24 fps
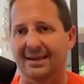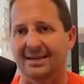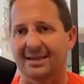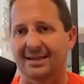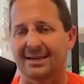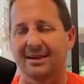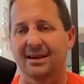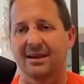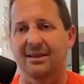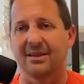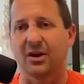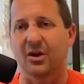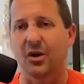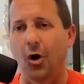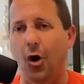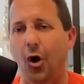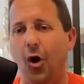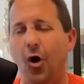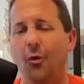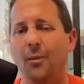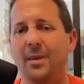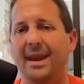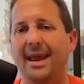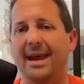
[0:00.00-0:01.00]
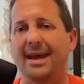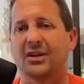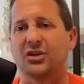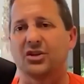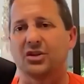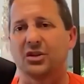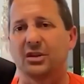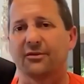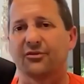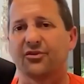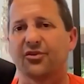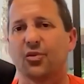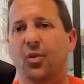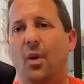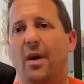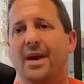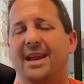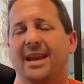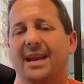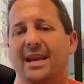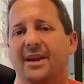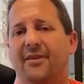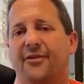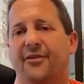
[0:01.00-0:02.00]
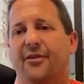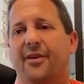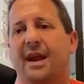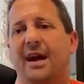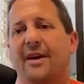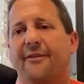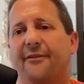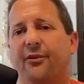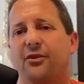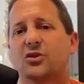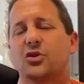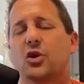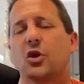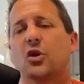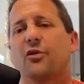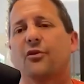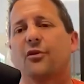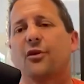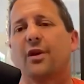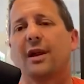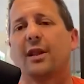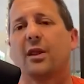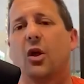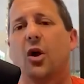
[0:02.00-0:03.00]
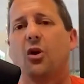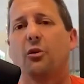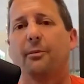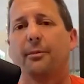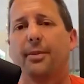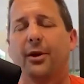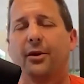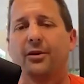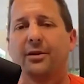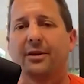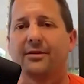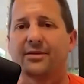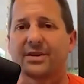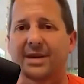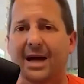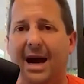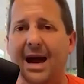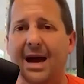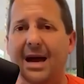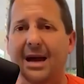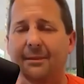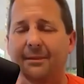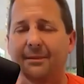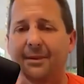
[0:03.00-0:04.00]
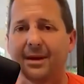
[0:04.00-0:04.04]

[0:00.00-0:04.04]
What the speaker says: It's the culmination of 20 different efforts over a long period of time.